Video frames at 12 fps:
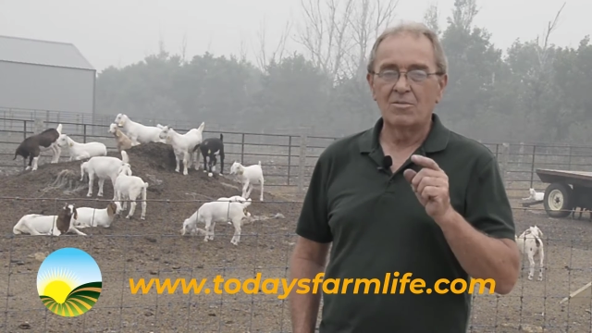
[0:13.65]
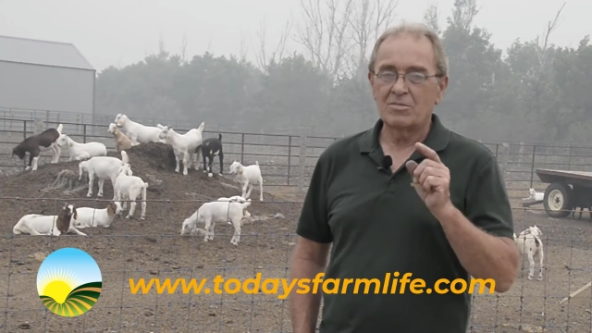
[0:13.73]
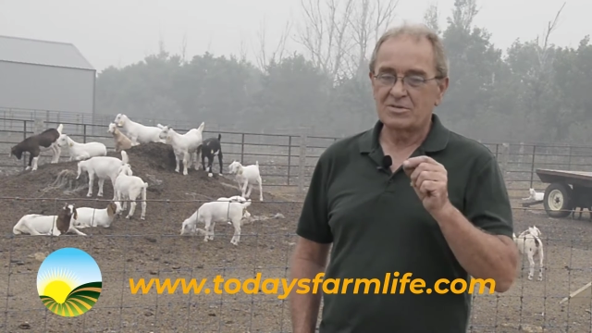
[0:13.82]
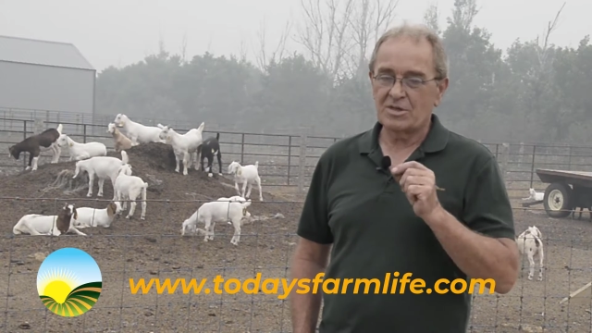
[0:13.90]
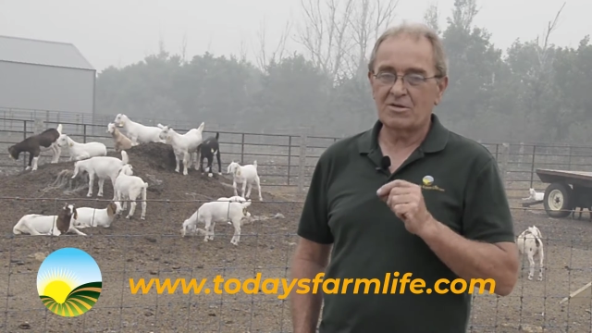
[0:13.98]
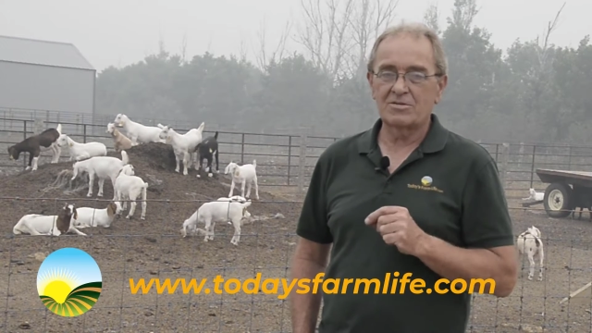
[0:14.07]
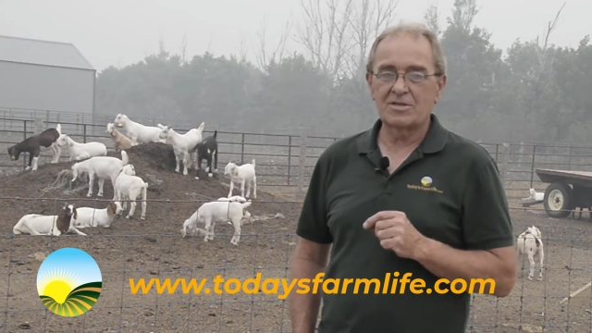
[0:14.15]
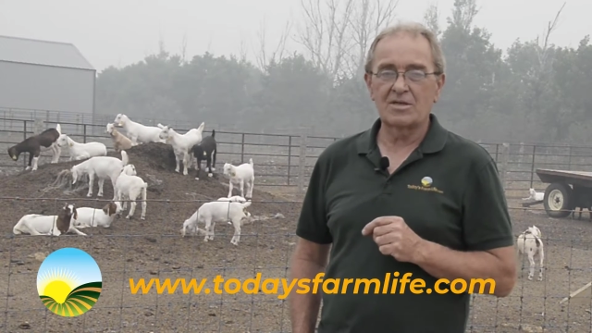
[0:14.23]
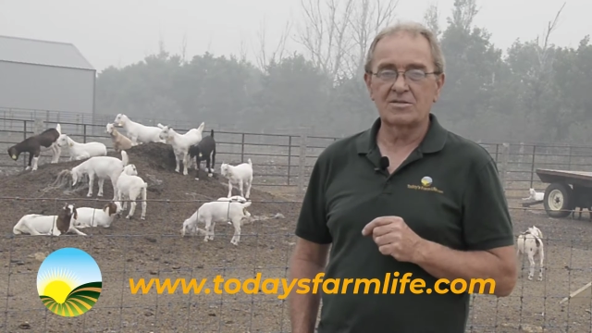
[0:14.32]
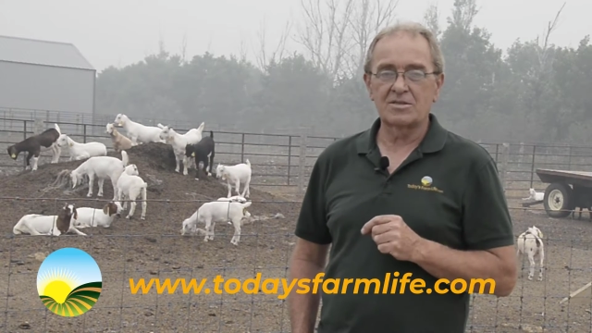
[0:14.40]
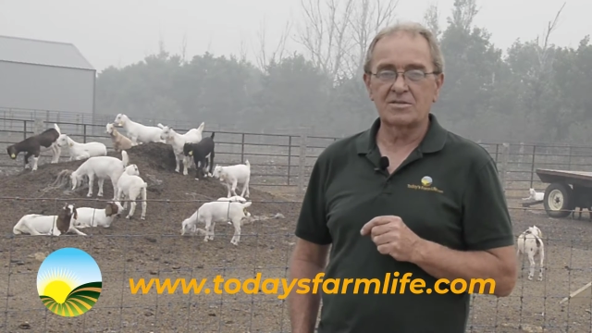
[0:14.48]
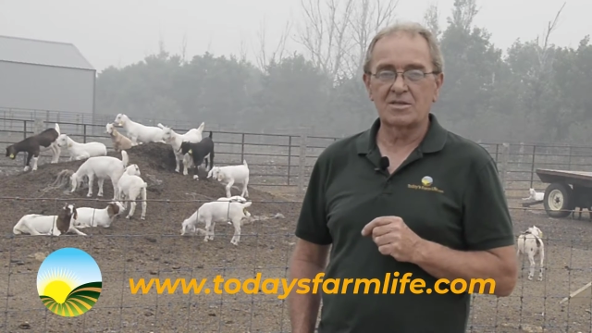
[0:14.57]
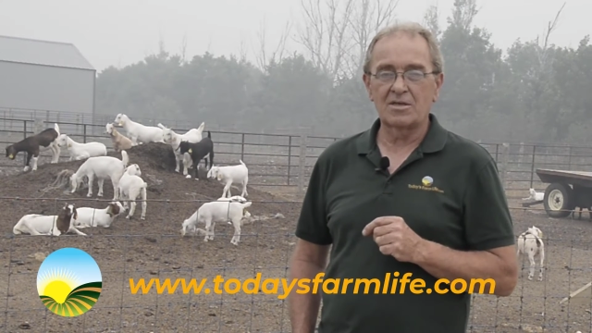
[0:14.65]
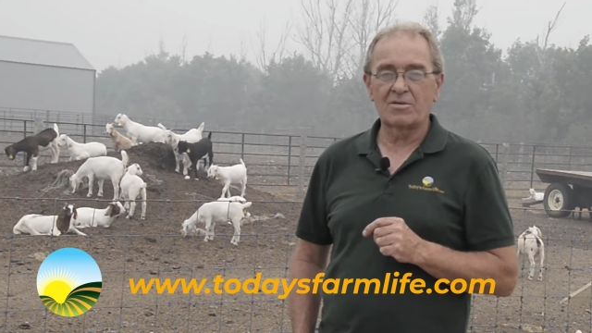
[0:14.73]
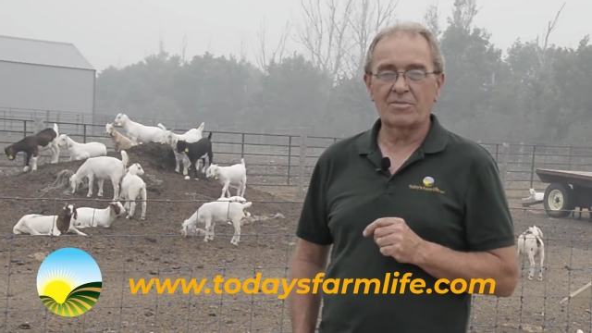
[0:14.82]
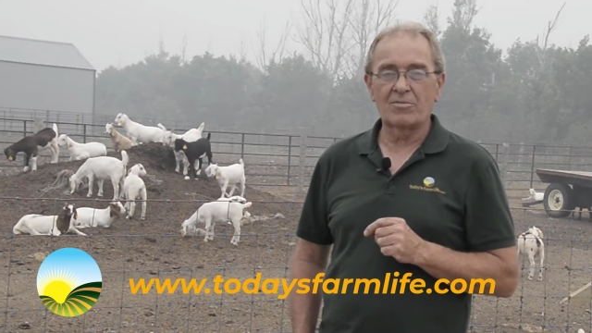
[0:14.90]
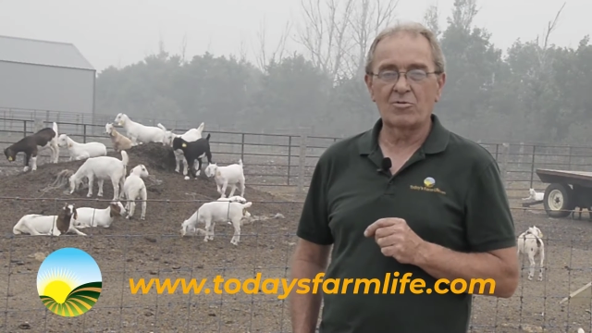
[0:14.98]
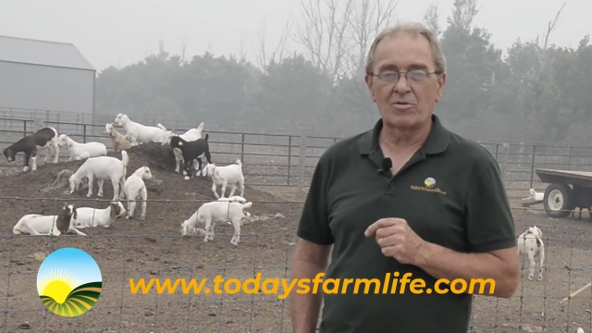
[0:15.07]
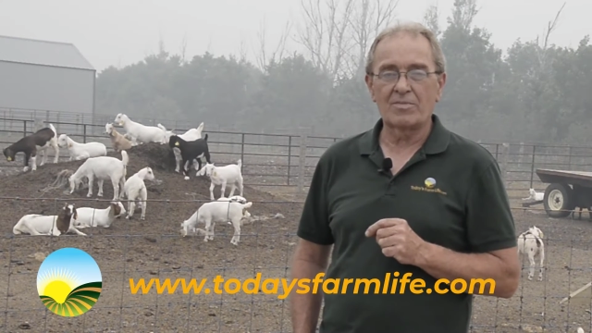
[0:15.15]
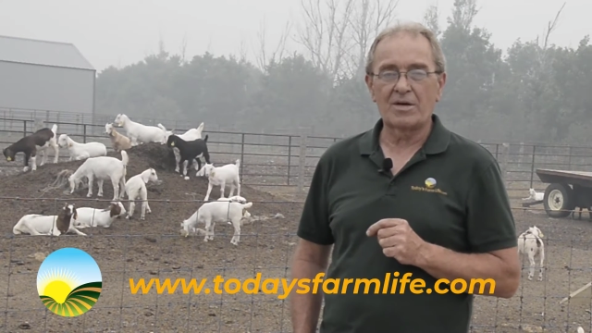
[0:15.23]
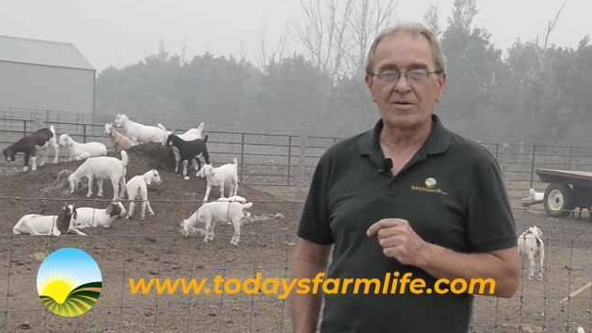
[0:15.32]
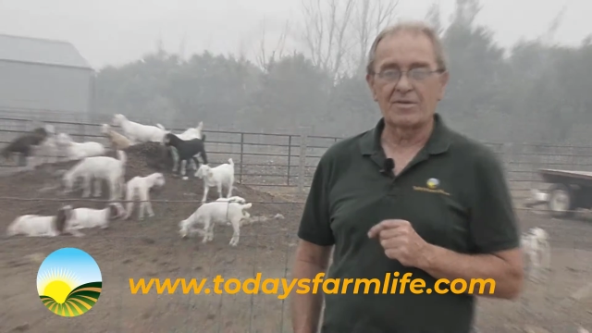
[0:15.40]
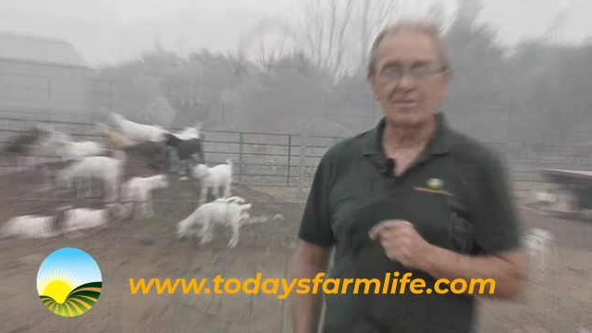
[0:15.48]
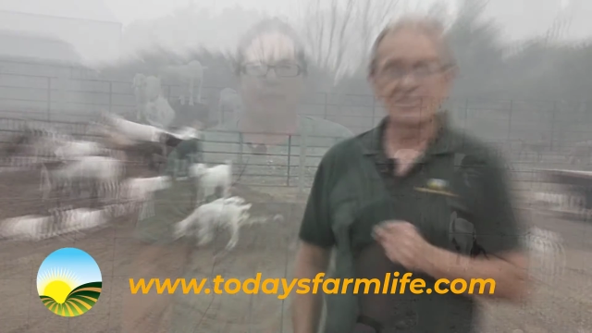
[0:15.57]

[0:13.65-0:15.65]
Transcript: Sarah tells us a little bit more about it.